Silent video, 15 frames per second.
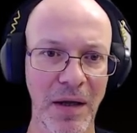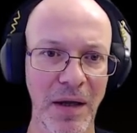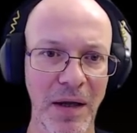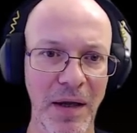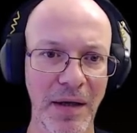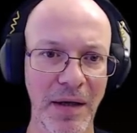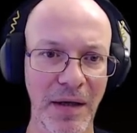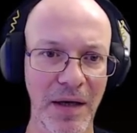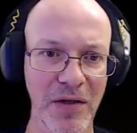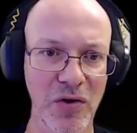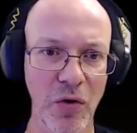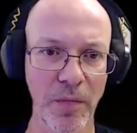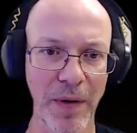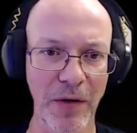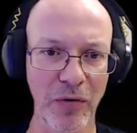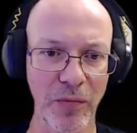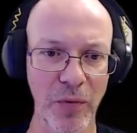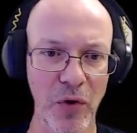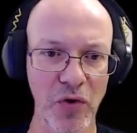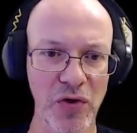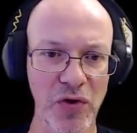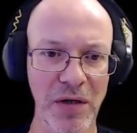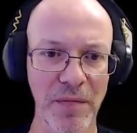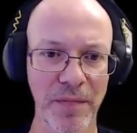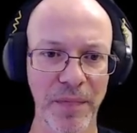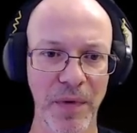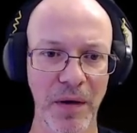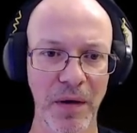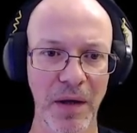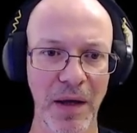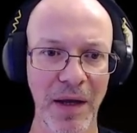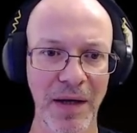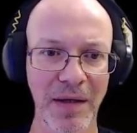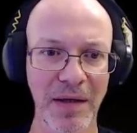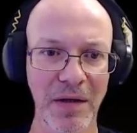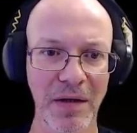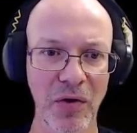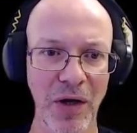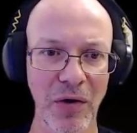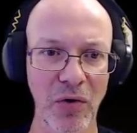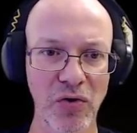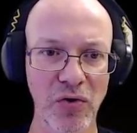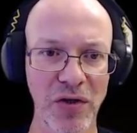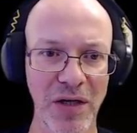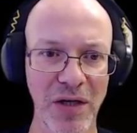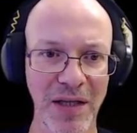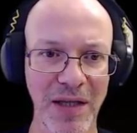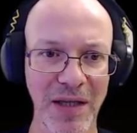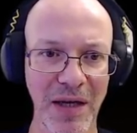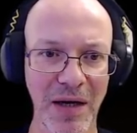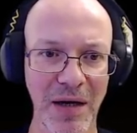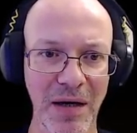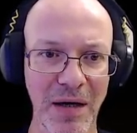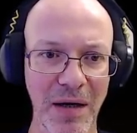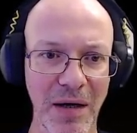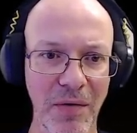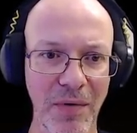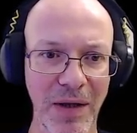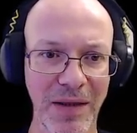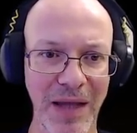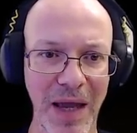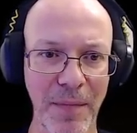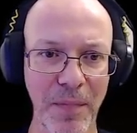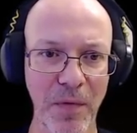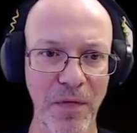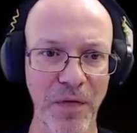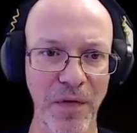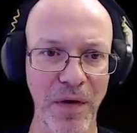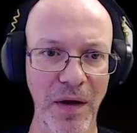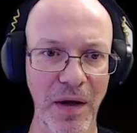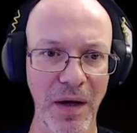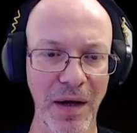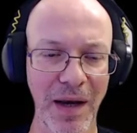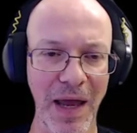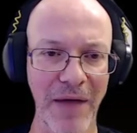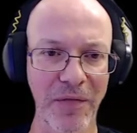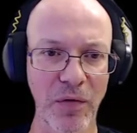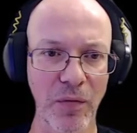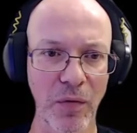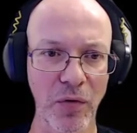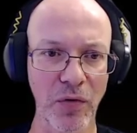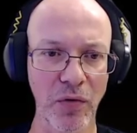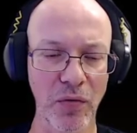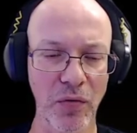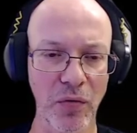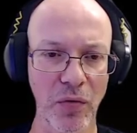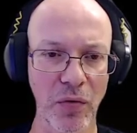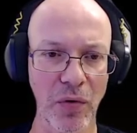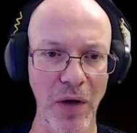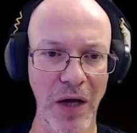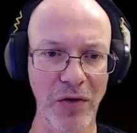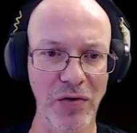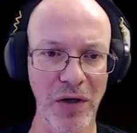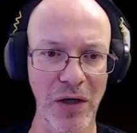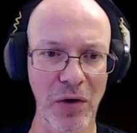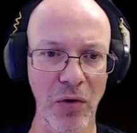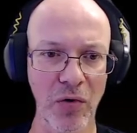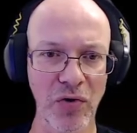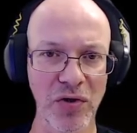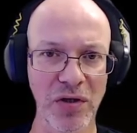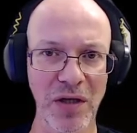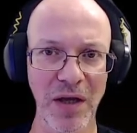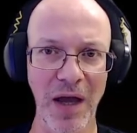And let's go back to browser. And you can also select here what type of live you want to actually launch.